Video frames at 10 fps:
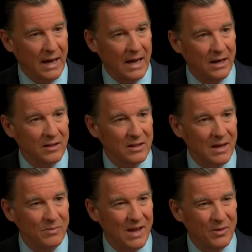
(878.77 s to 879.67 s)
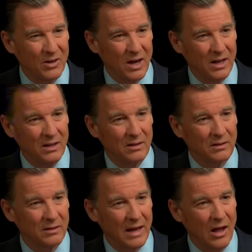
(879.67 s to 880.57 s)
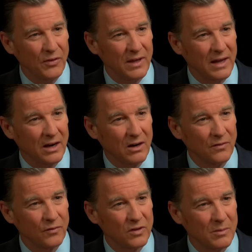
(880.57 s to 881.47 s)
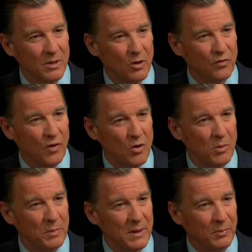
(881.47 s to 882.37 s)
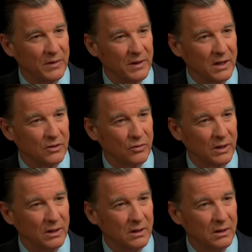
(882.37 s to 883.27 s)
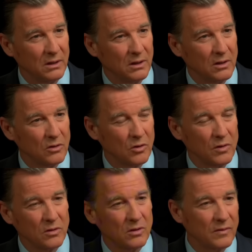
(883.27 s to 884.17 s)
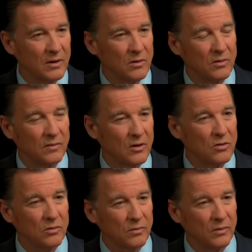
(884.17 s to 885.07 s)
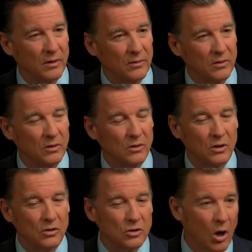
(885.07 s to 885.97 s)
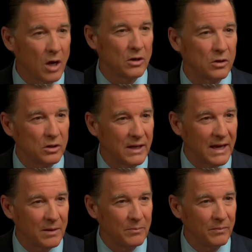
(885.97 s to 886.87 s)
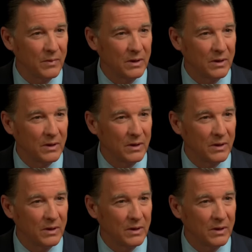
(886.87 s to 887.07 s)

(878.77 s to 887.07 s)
And at the same time, they're cutting the health care for some of the most vulnerable people in the country. So there's you can talk a good game,